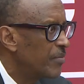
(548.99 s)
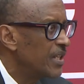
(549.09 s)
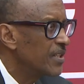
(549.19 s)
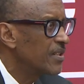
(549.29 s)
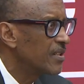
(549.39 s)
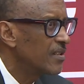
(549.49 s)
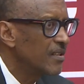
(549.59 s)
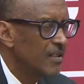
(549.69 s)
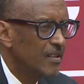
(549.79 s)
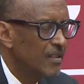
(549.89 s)
place,
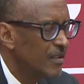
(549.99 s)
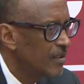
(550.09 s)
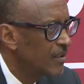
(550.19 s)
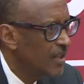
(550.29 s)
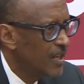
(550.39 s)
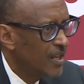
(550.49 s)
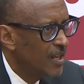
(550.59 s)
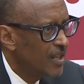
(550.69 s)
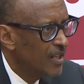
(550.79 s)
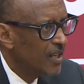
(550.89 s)

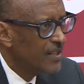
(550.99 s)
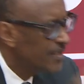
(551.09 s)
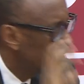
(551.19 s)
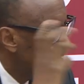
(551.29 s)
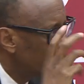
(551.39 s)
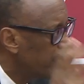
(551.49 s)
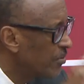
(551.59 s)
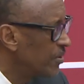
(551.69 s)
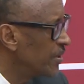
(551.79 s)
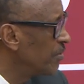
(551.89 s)
hasn't he
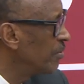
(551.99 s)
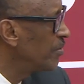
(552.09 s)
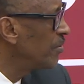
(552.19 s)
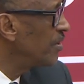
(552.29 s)
forgotten to do